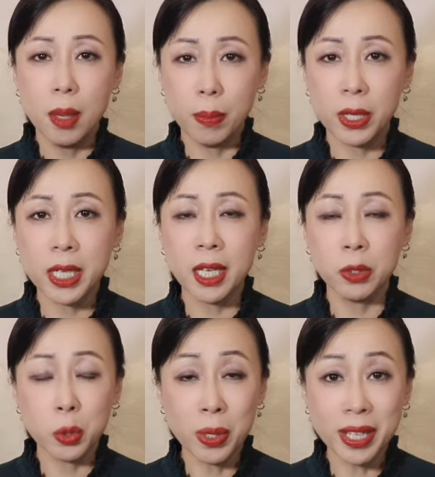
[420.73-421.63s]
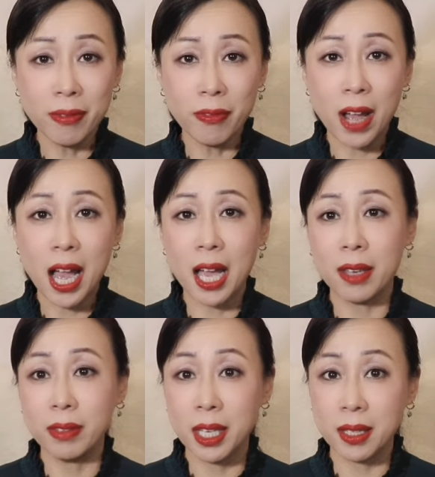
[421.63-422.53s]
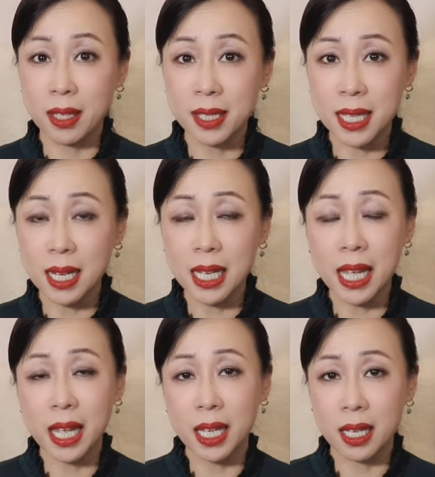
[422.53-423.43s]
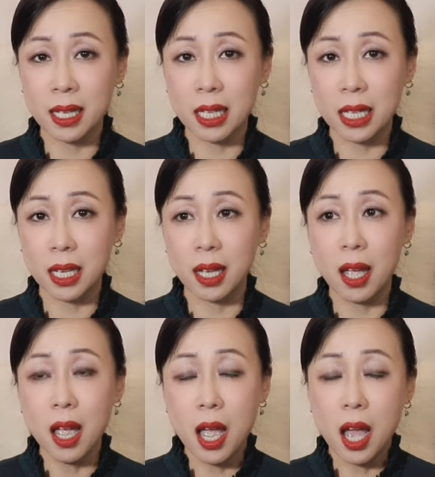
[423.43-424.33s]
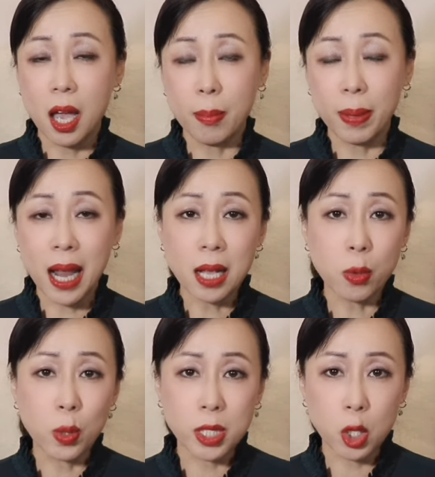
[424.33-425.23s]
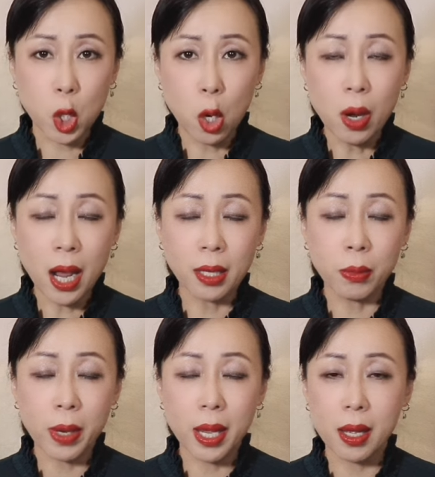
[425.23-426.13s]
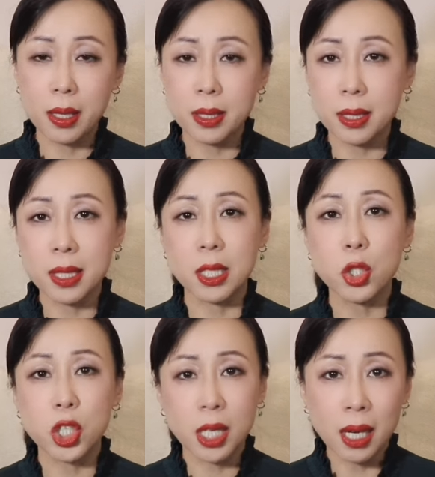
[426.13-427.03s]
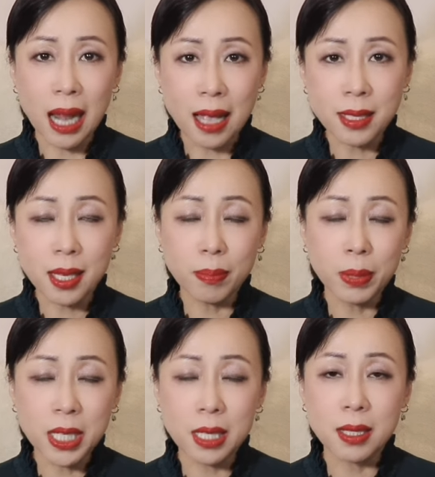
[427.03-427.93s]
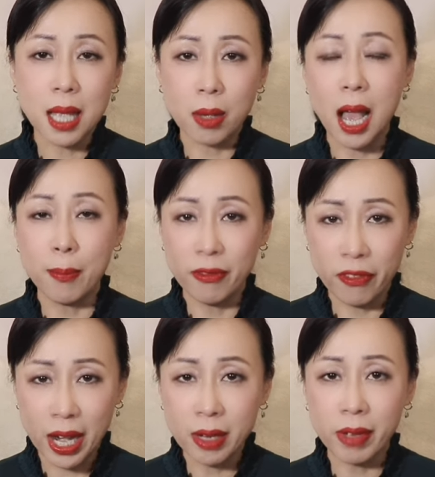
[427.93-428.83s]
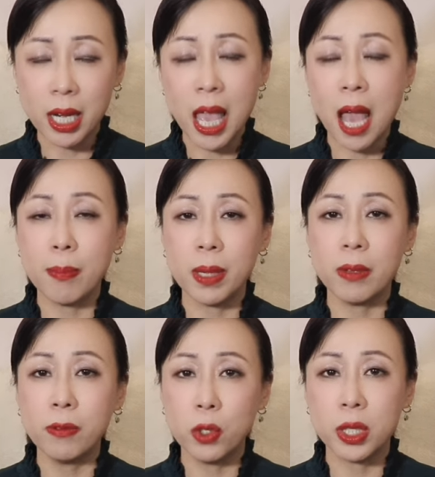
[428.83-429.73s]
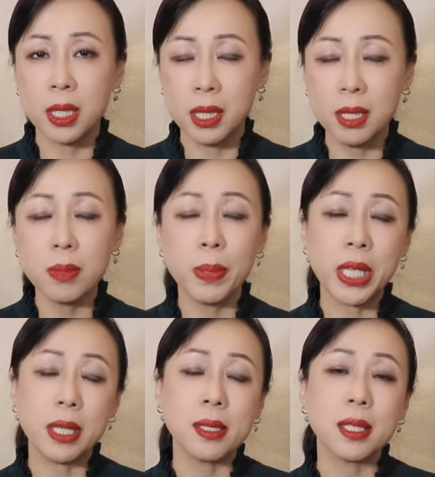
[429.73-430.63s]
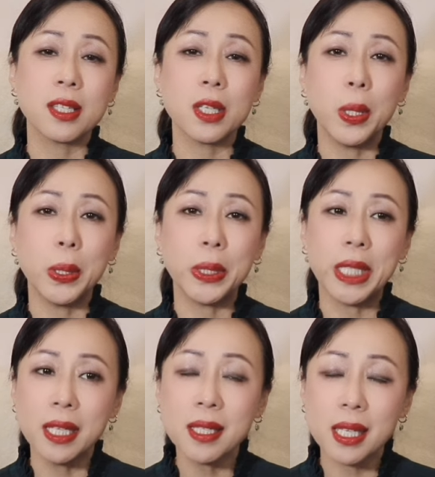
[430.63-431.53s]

Birkin twenty-five in the Sellier in the uh, black with the gold hardware. It's a such classic piece. I'm very very happy for this piece. So this